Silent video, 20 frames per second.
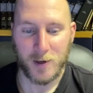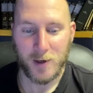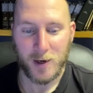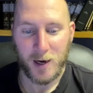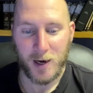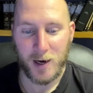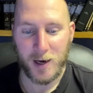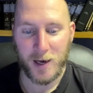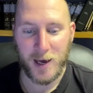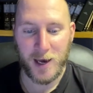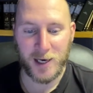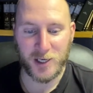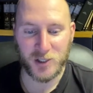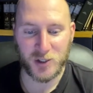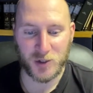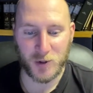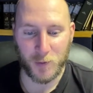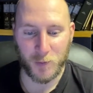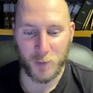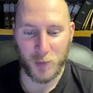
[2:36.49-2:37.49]

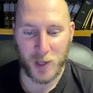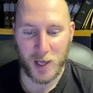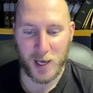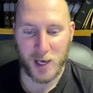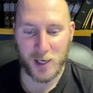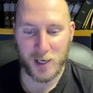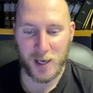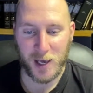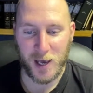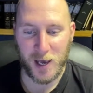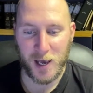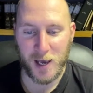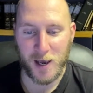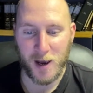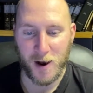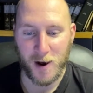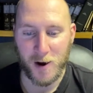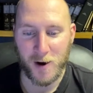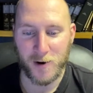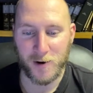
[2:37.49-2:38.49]

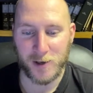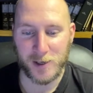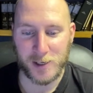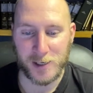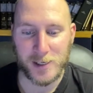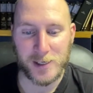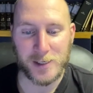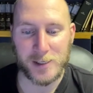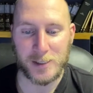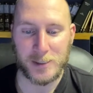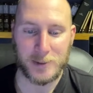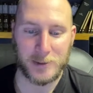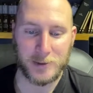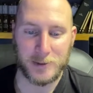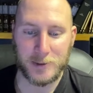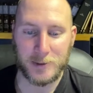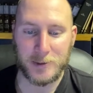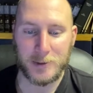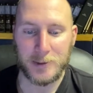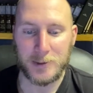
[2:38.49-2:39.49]
S_ARE.
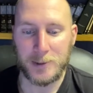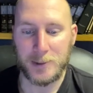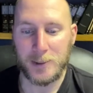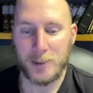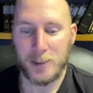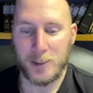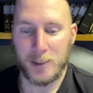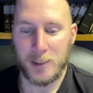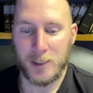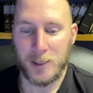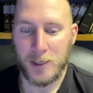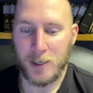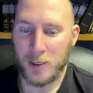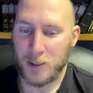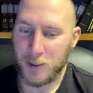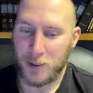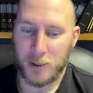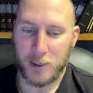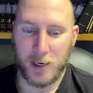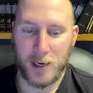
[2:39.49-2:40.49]

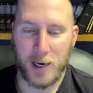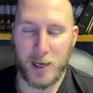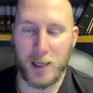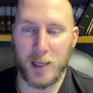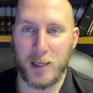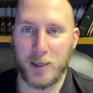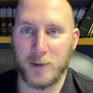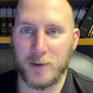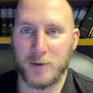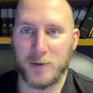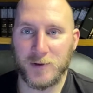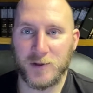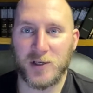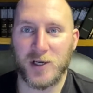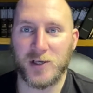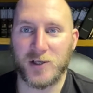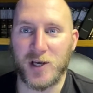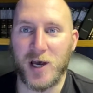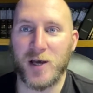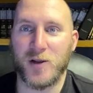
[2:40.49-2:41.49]
Well,
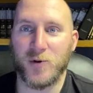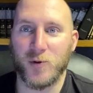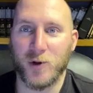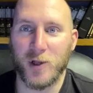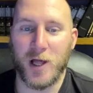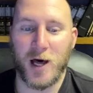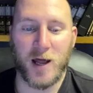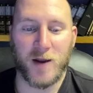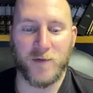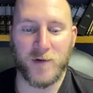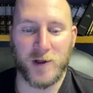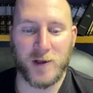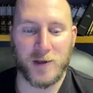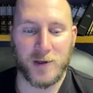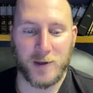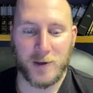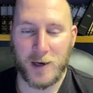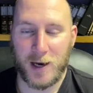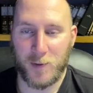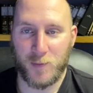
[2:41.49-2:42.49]
since I do a lot of it
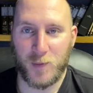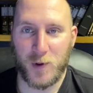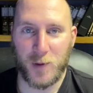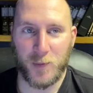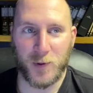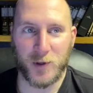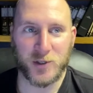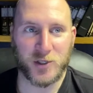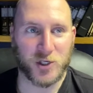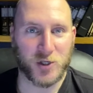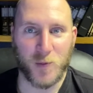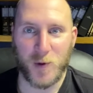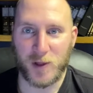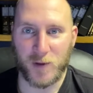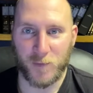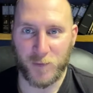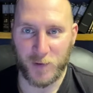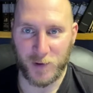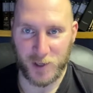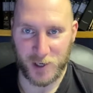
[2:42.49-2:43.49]
at people, just to make
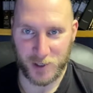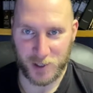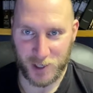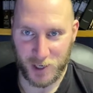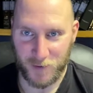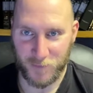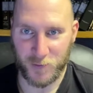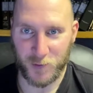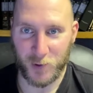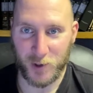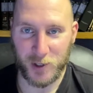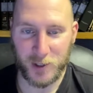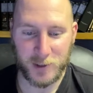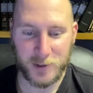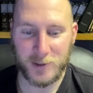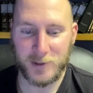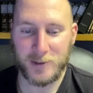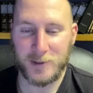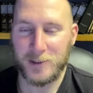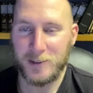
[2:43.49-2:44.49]
them feel uncomfortable,
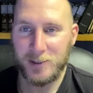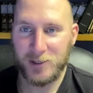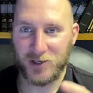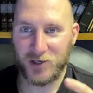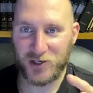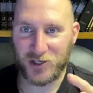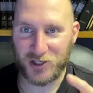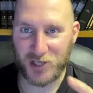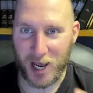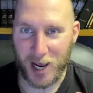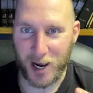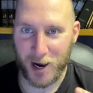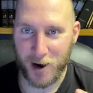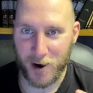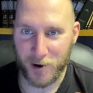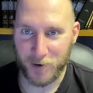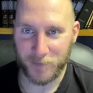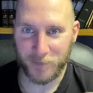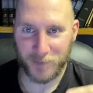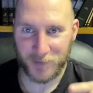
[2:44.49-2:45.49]

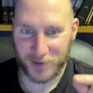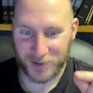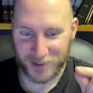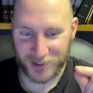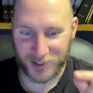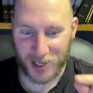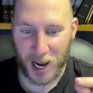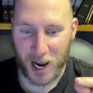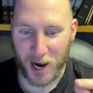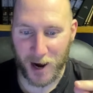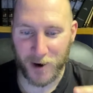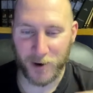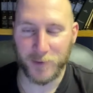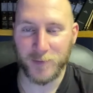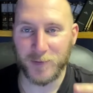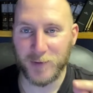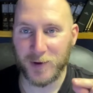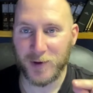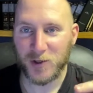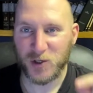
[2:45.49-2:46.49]
stare. Stare.
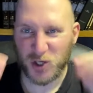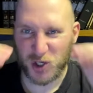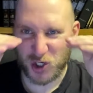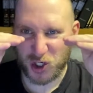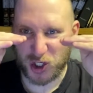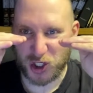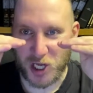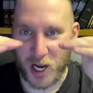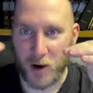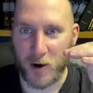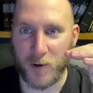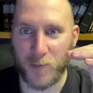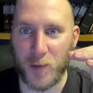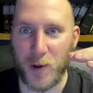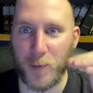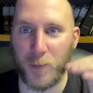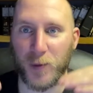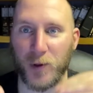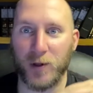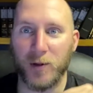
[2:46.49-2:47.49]
Just stare at
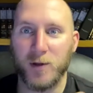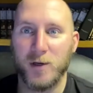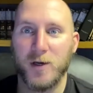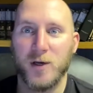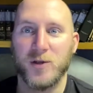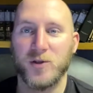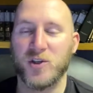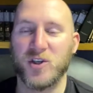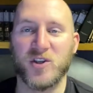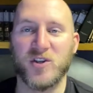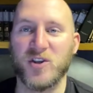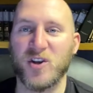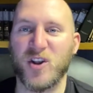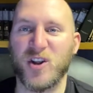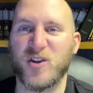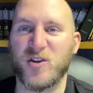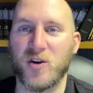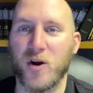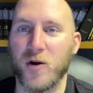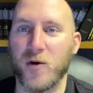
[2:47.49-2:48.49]
people. Just until they
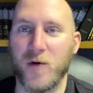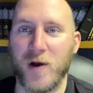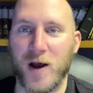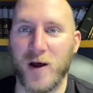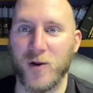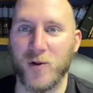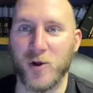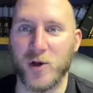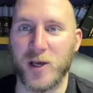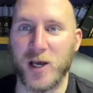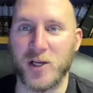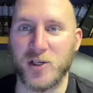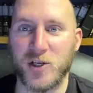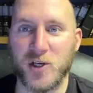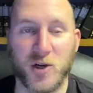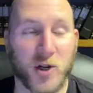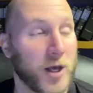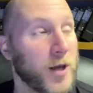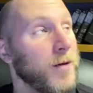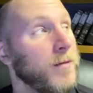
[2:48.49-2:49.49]
turn around and look at you, and
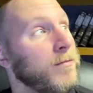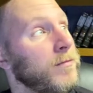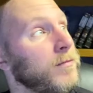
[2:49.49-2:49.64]
you're like,